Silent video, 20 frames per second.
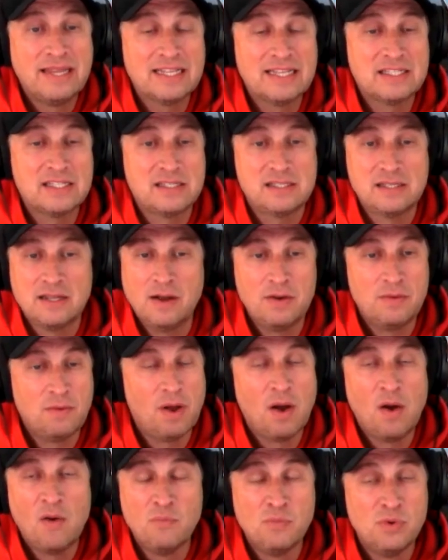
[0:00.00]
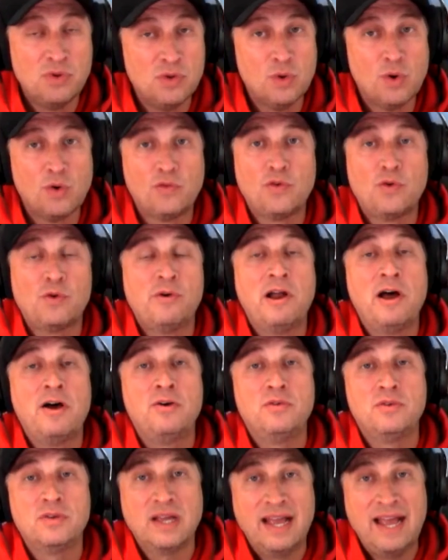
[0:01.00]
That's a beautiful
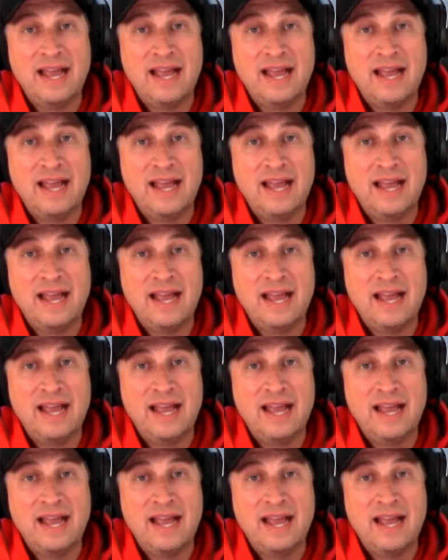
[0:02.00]
route.